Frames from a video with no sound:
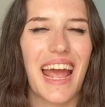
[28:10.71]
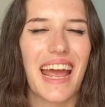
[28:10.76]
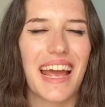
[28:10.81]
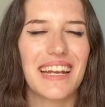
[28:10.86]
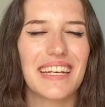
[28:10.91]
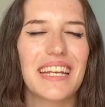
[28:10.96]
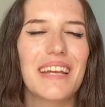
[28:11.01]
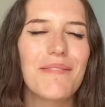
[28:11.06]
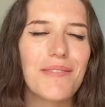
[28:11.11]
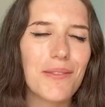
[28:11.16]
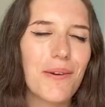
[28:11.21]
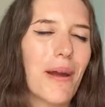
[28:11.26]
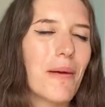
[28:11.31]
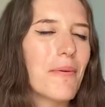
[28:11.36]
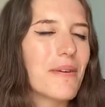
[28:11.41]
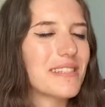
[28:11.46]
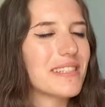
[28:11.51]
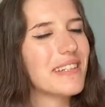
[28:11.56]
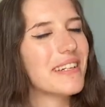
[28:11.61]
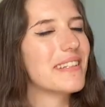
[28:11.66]
and even though I
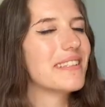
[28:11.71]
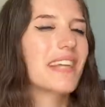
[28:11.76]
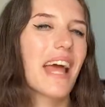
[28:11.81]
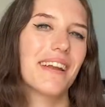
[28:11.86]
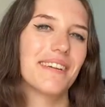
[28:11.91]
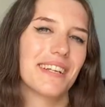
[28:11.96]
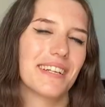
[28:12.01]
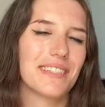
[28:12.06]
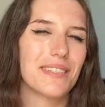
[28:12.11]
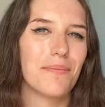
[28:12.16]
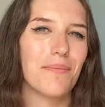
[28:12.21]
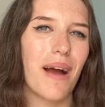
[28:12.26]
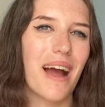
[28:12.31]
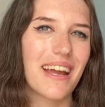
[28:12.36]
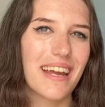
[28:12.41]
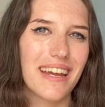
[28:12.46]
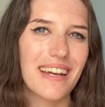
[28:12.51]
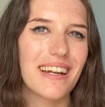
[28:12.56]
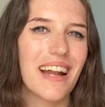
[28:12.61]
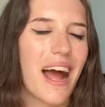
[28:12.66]
wasn't intending to buy
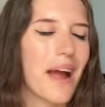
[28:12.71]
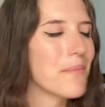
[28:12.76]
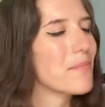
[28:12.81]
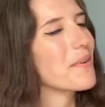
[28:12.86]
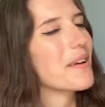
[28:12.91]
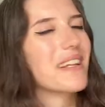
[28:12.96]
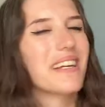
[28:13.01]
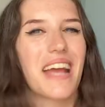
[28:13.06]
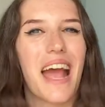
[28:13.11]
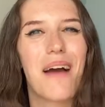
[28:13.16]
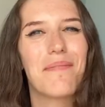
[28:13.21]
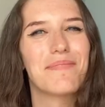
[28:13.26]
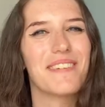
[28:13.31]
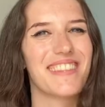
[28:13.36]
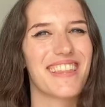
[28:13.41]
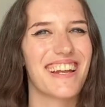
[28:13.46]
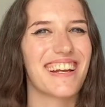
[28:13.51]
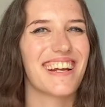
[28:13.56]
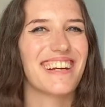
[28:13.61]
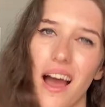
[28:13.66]
it, I'm really happy
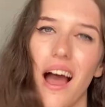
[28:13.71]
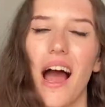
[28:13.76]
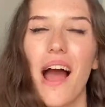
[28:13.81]
that I did.